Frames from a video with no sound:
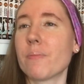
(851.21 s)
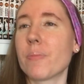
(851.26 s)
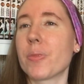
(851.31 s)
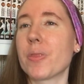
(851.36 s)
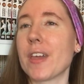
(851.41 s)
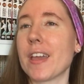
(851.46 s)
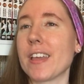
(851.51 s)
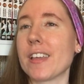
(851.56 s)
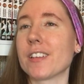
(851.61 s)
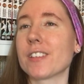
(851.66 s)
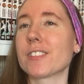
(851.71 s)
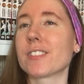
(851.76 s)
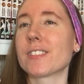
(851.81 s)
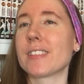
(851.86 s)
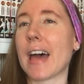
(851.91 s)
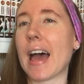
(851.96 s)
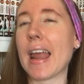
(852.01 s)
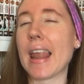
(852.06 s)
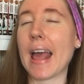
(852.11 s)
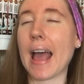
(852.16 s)
things
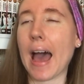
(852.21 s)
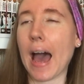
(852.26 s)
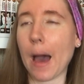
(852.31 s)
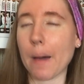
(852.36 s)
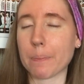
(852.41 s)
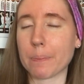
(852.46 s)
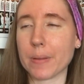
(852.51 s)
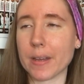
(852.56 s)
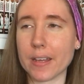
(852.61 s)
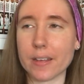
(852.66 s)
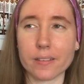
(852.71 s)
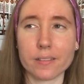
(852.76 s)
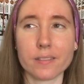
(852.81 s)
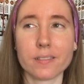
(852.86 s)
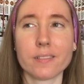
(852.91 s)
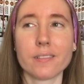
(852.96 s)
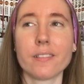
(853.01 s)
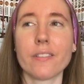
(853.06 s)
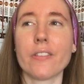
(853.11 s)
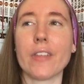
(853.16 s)
that happen
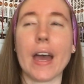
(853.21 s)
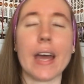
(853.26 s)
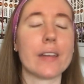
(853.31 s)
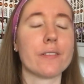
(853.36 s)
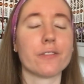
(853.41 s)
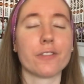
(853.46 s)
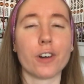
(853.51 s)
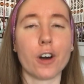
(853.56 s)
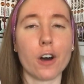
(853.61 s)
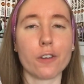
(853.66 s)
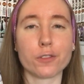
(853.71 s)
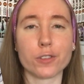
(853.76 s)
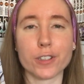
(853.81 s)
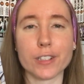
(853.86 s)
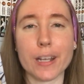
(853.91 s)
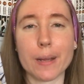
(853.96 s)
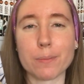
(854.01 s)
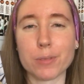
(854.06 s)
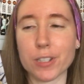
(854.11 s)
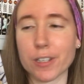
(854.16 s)
that involved
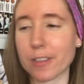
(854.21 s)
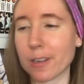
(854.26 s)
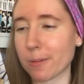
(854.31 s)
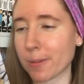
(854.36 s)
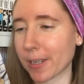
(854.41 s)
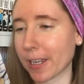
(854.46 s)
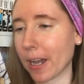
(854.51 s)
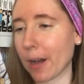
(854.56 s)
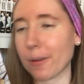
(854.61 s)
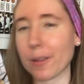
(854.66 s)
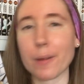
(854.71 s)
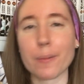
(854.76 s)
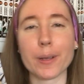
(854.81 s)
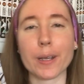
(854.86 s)
redemption. There we go.